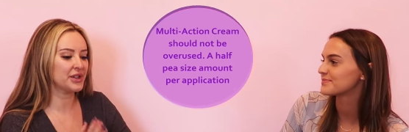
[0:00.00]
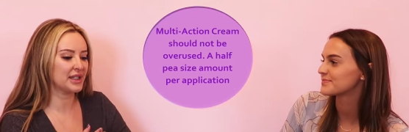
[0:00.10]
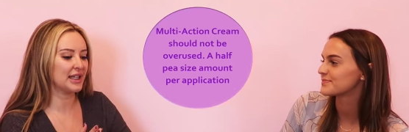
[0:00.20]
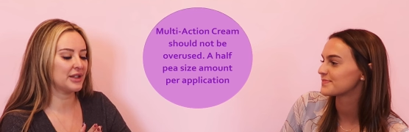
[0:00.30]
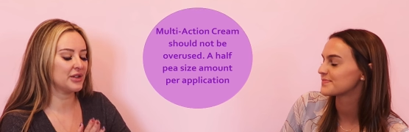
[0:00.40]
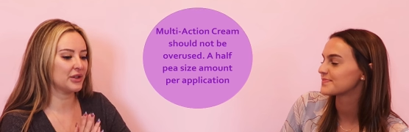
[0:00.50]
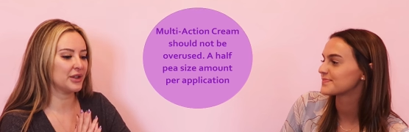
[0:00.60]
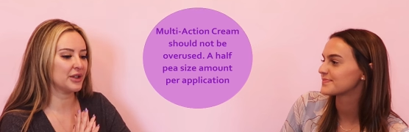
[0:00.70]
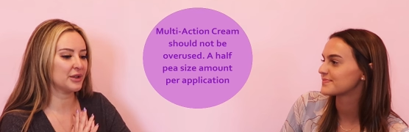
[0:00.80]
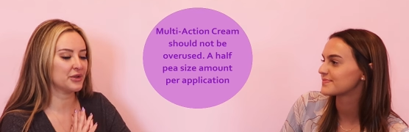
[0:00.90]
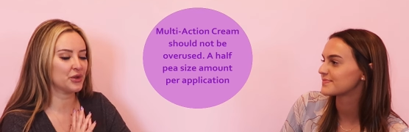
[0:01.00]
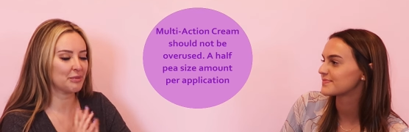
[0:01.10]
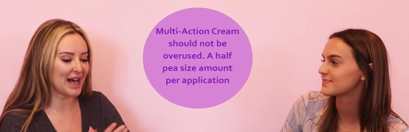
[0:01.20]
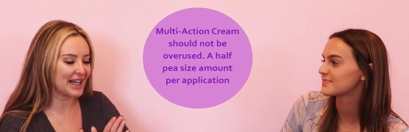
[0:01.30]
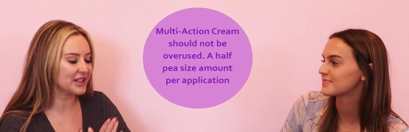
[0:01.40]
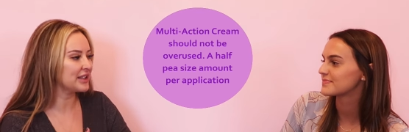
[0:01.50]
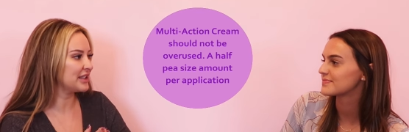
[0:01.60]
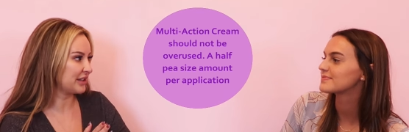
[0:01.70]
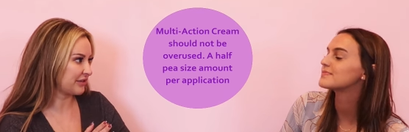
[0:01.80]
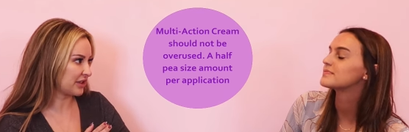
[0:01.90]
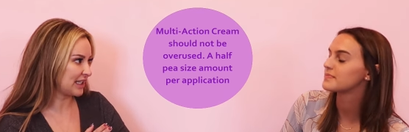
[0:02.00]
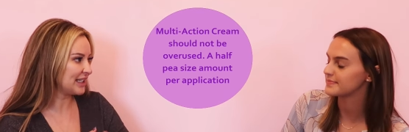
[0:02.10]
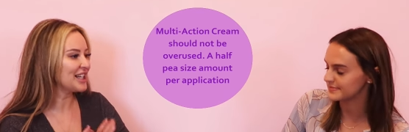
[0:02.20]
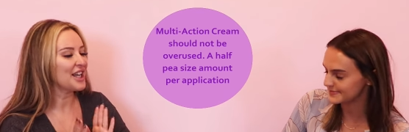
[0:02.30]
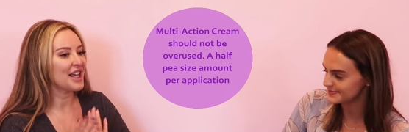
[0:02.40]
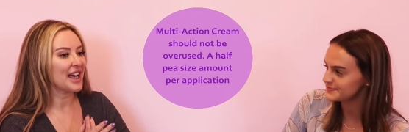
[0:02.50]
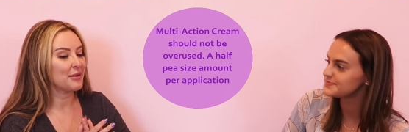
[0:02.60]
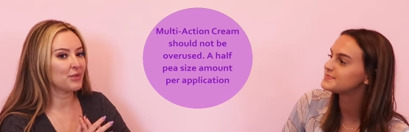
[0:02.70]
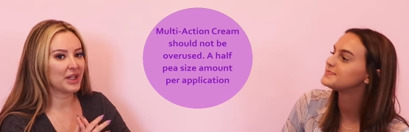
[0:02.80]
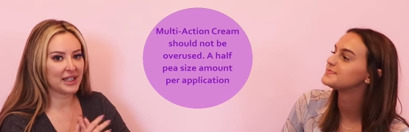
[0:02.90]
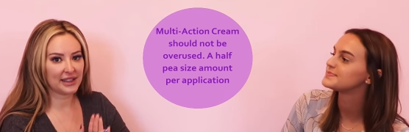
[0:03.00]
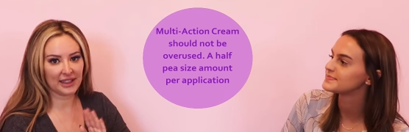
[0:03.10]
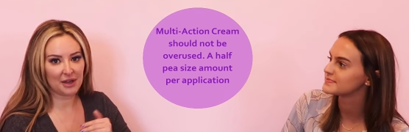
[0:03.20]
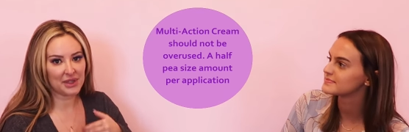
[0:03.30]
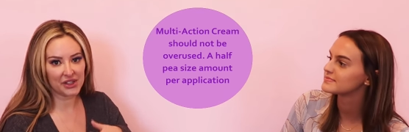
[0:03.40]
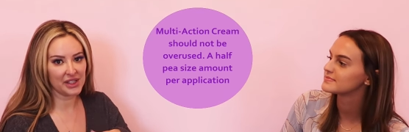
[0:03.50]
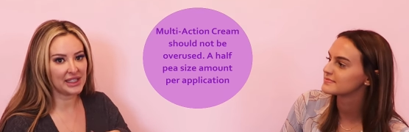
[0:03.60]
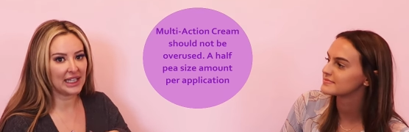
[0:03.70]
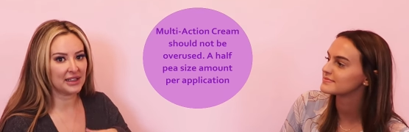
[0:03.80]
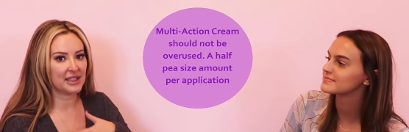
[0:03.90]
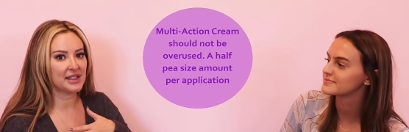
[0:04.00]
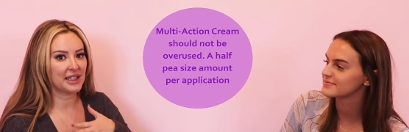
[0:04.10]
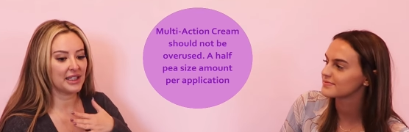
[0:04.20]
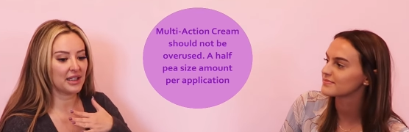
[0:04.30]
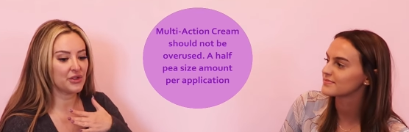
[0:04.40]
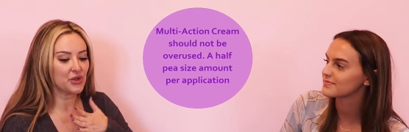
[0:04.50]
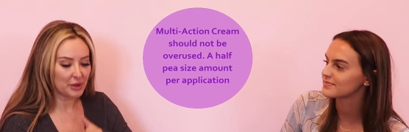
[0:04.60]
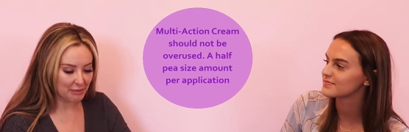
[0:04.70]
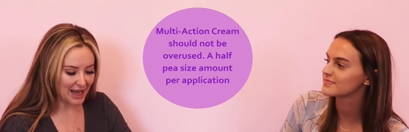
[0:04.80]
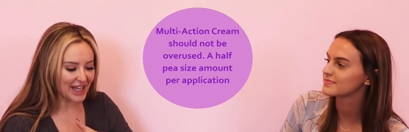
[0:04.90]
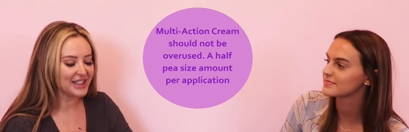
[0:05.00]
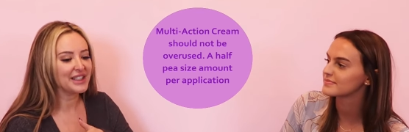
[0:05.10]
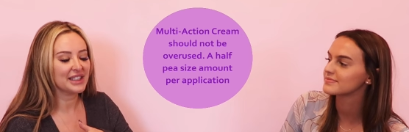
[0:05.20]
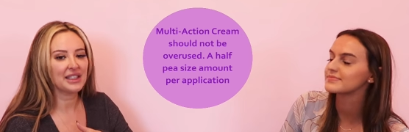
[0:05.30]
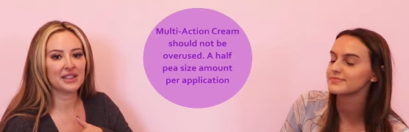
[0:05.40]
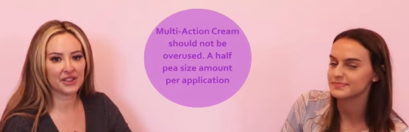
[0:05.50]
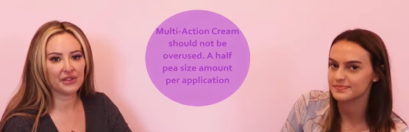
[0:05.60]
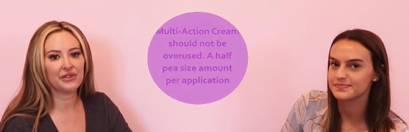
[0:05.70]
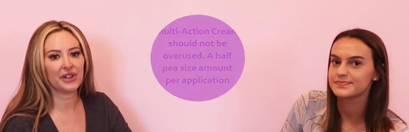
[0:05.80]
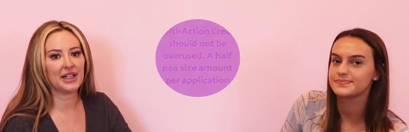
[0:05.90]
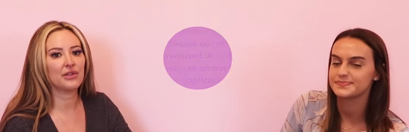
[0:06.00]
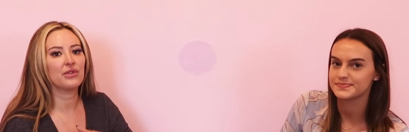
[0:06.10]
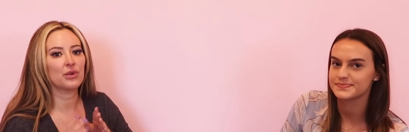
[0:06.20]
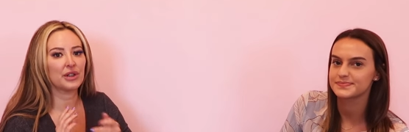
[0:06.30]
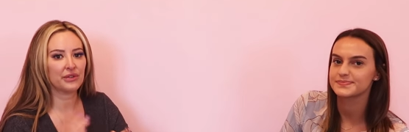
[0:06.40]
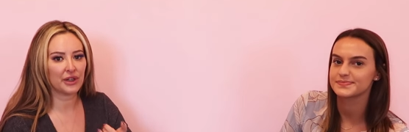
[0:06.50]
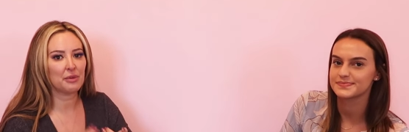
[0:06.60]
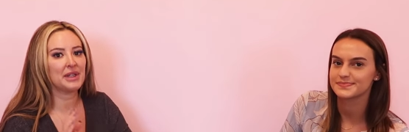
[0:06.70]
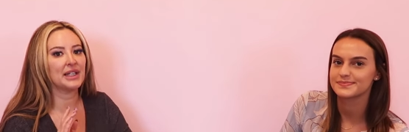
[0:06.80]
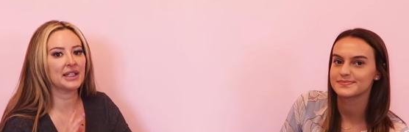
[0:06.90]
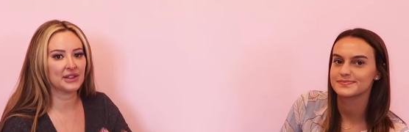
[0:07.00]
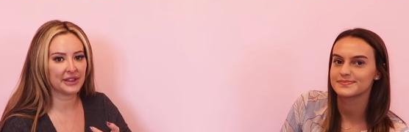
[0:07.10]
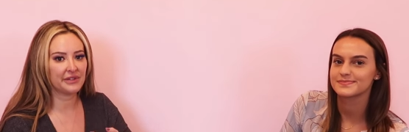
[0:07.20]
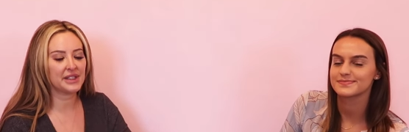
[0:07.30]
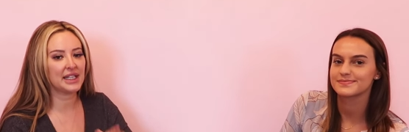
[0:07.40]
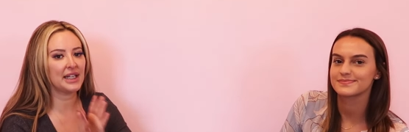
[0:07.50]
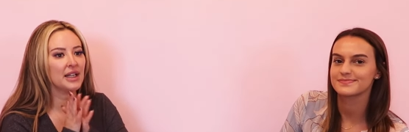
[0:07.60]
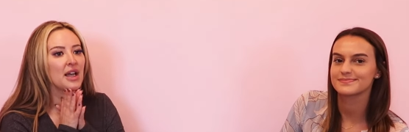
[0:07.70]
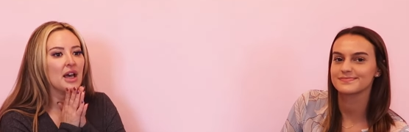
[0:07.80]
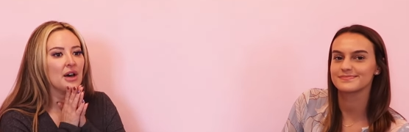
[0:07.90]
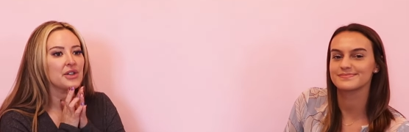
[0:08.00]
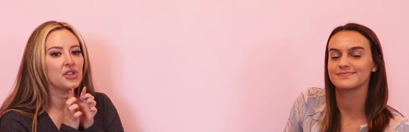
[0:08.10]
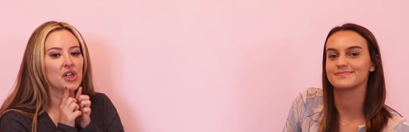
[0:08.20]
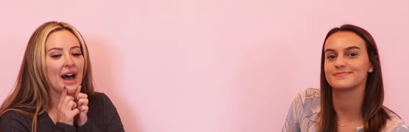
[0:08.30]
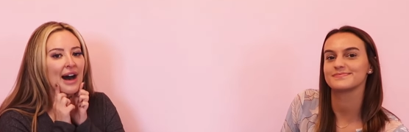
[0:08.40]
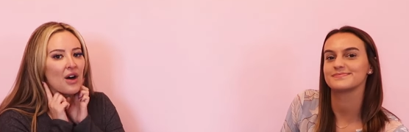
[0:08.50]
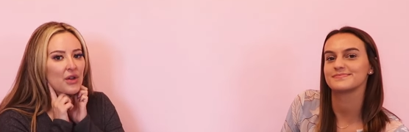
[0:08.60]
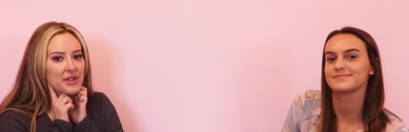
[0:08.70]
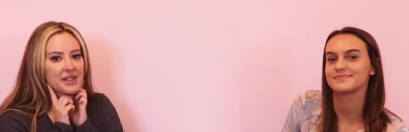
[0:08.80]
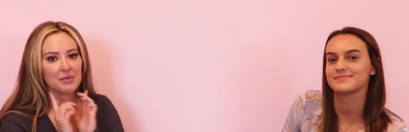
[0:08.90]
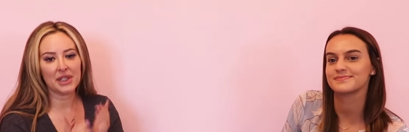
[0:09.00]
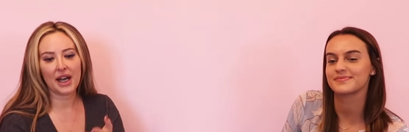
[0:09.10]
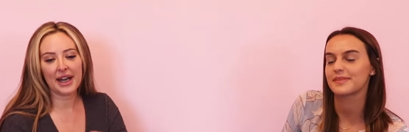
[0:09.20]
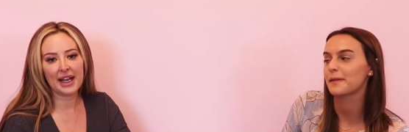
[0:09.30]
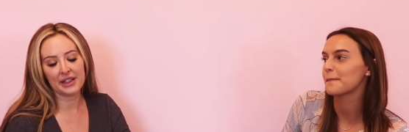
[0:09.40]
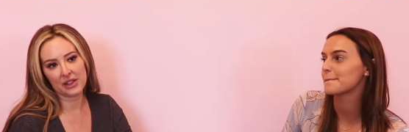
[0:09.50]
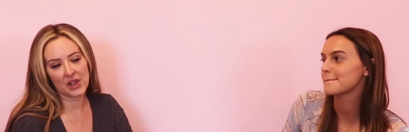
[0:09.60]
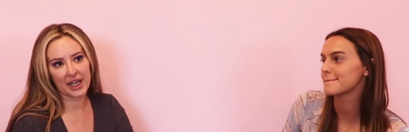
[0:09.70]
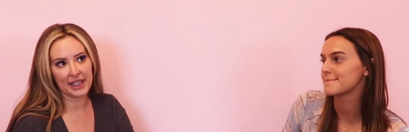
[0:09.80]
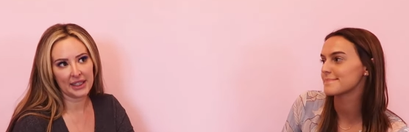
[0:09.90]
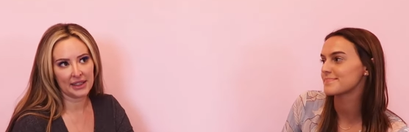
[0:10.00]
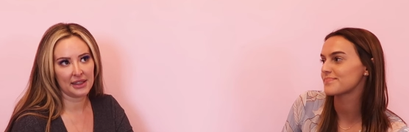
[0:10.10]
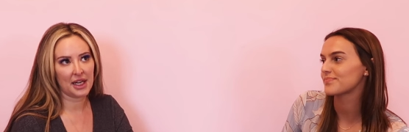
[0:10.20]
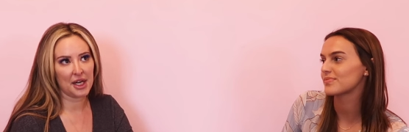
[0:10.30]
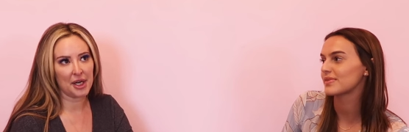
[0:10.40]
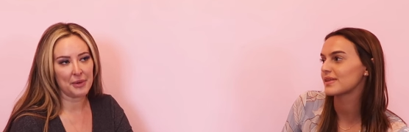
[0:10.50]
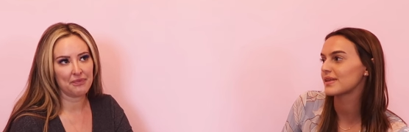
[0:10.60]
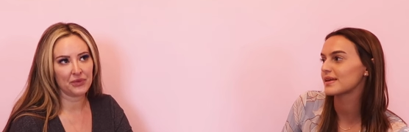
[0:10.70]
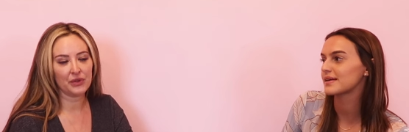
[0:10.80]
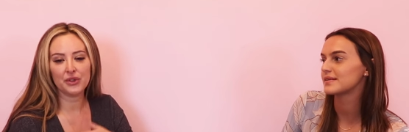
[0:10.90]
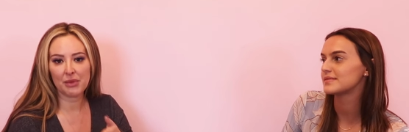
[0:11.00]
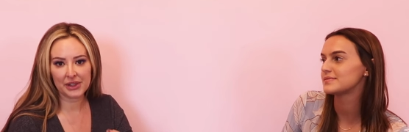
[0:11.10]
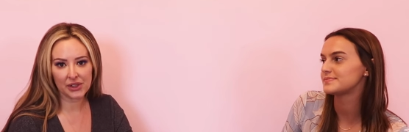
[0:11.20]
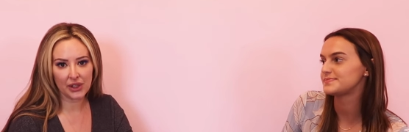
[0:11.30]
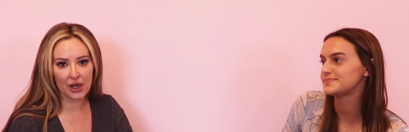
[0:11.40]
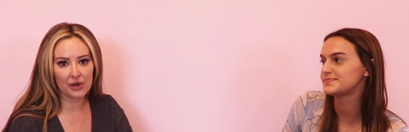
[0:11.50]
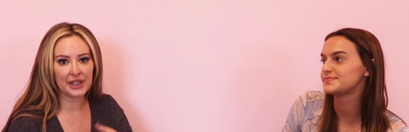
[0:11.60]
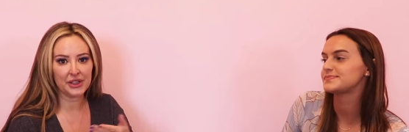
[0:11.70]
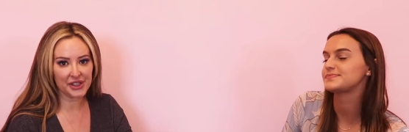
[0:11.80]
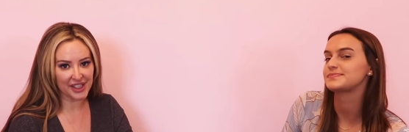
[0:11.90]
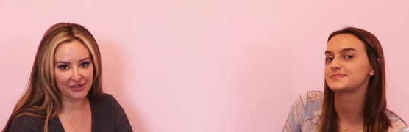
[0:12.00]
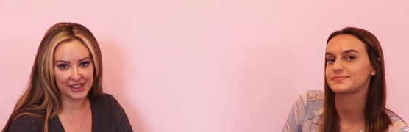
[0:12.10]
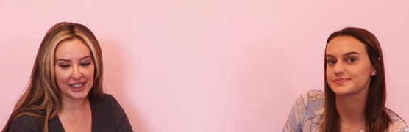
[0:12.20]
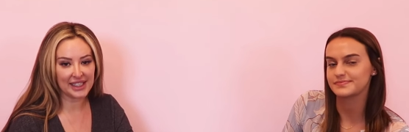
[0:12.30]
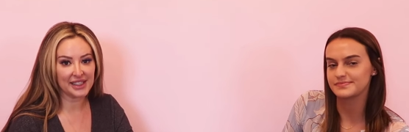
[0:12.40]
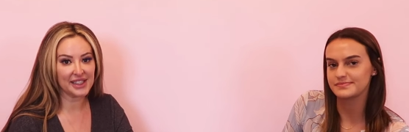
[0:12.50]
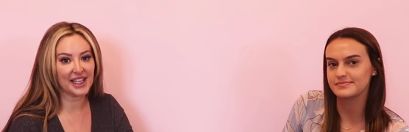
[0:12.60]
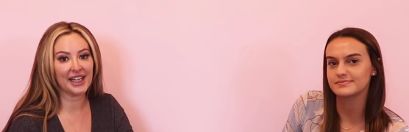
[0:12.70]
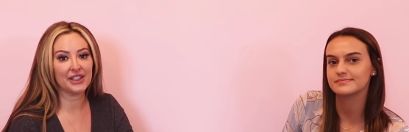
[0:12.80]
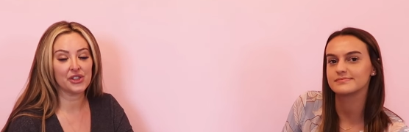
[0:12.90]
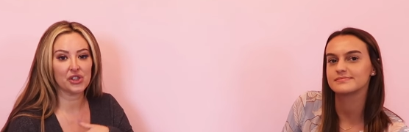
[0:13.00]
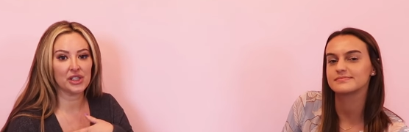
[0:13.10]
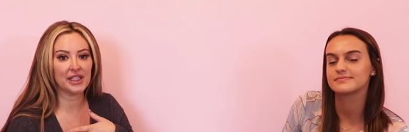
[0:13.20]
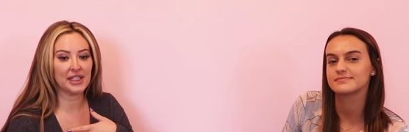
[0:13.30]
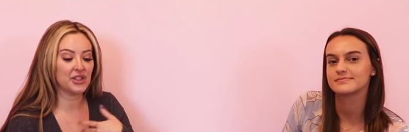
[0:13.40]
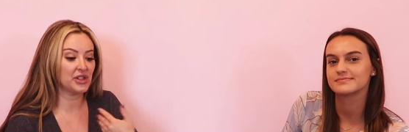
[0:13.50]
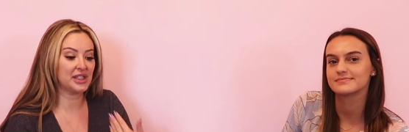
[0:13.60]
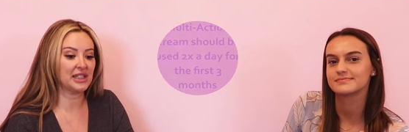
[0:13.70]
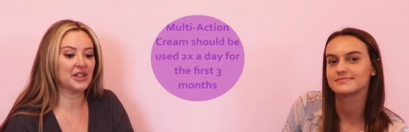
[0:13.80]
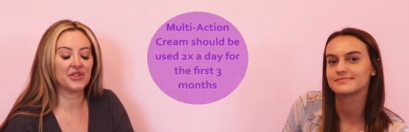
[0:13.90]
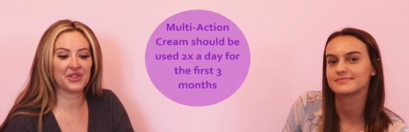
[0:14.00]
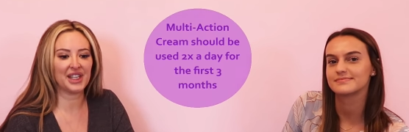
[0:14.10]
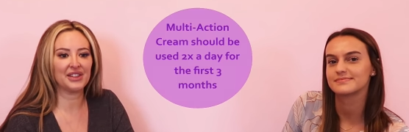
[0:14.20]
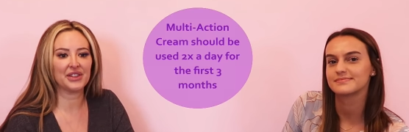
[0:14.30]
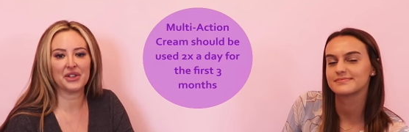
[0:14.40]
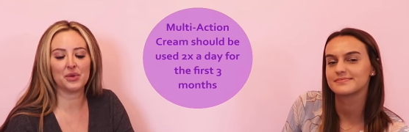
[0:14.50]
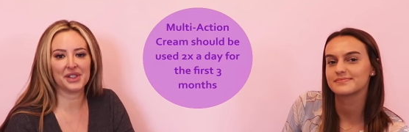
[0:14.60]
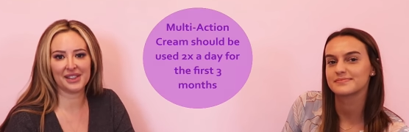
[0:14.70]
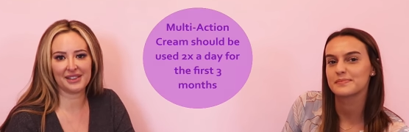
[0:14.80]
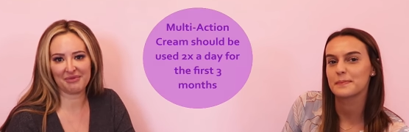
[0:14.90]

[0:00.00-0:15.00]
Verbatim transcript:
Speaker 1: skin to look dramatically different. And when I'm not just saying this, dramatically different for firming and lifting. gels. I mean, I had a client a few months ago in her 70s, and she just didn't think that there was